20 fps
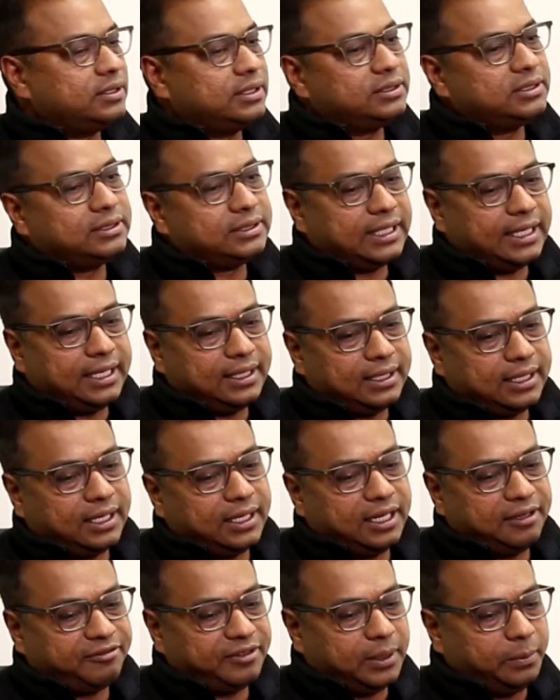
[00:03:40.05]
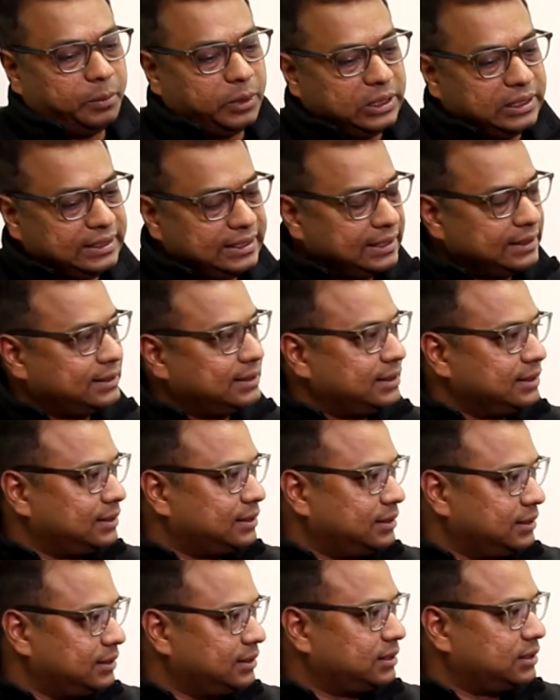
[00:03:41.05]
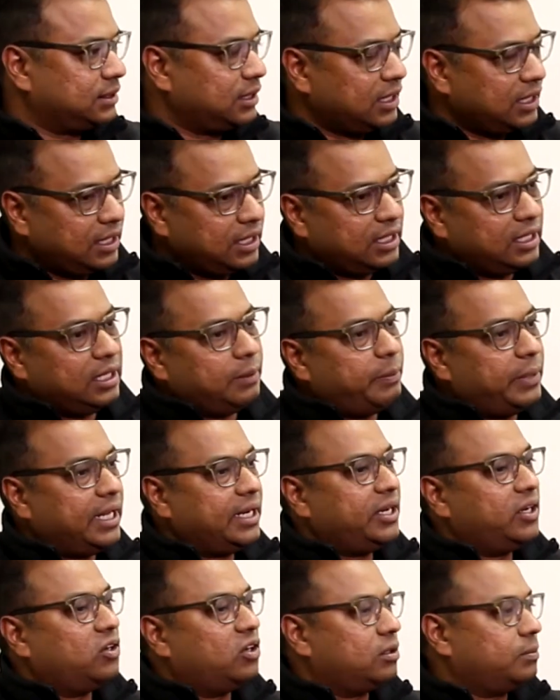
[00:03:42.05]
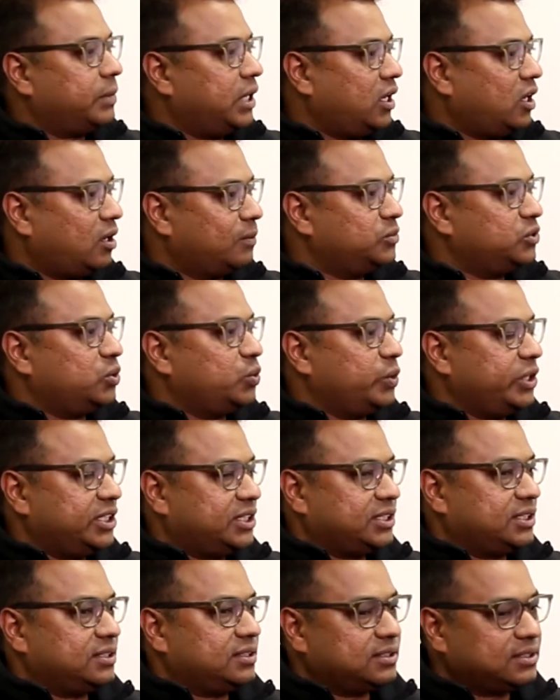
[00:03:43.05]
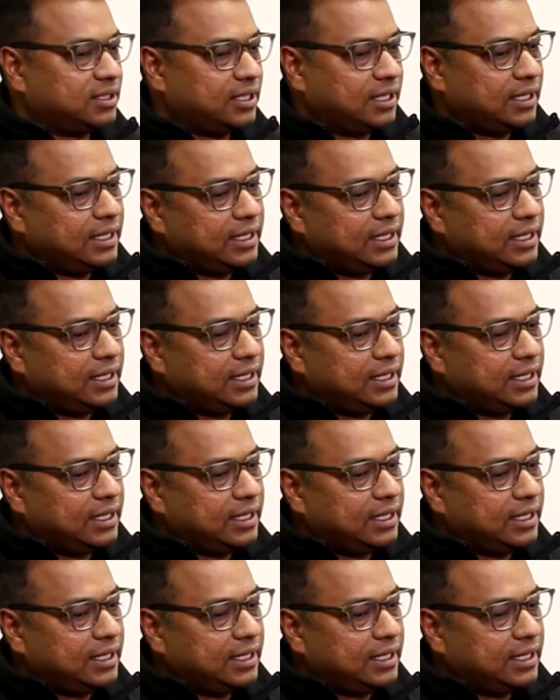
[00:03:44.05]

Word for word: Say that if I build this, this, this, depending on my observations,